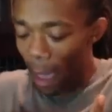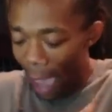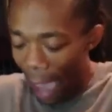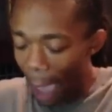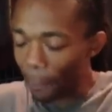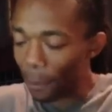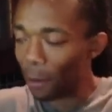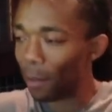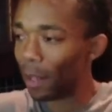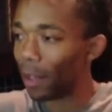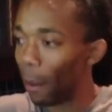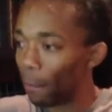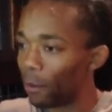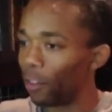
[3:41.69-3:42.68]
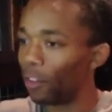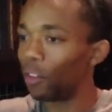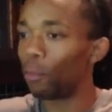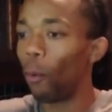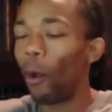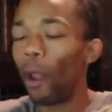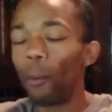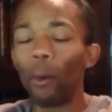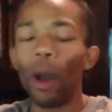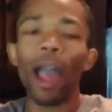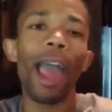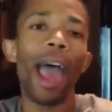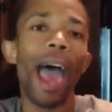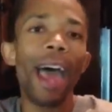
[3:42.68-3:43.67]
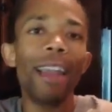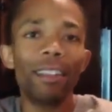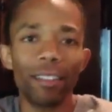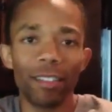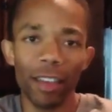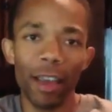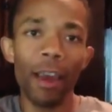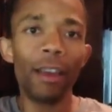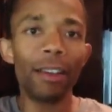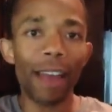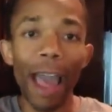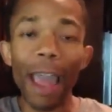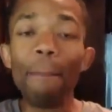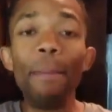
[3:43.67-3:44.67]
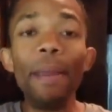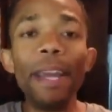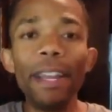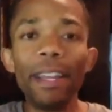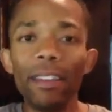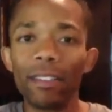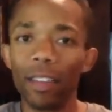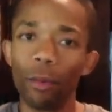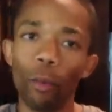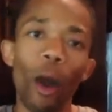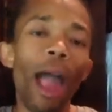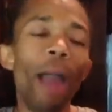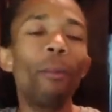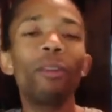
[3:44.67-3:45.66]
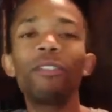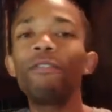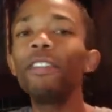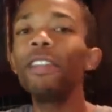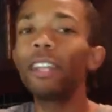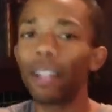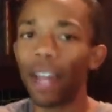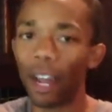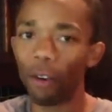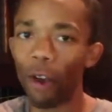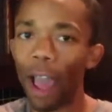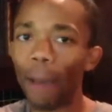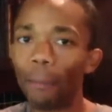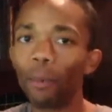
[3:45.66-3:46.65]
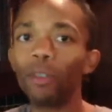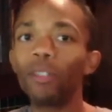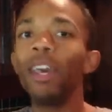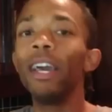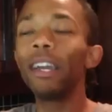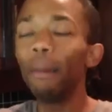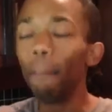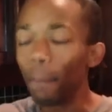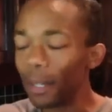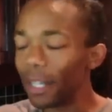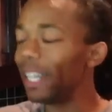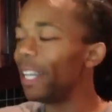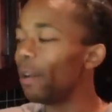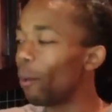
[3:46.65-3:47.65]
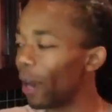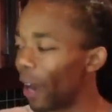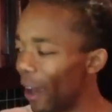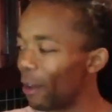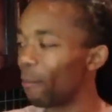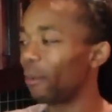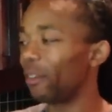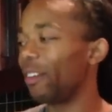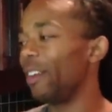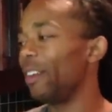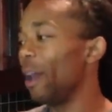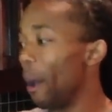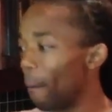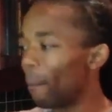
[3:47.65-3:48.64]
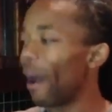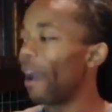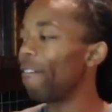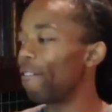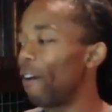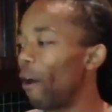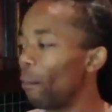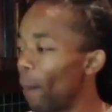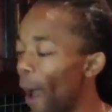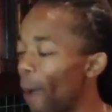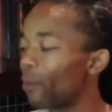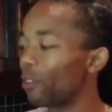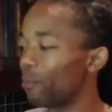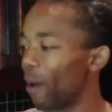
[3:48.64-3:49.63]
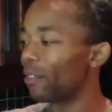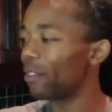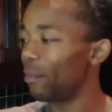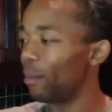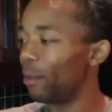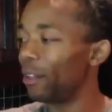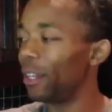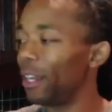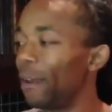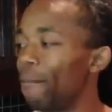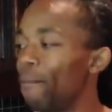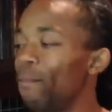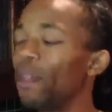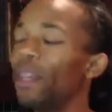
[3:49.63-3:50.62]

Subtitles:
happened to me up to this point, why I had this diabetes and why I was feeling like crap, was completely 100% my fault, my responsibility.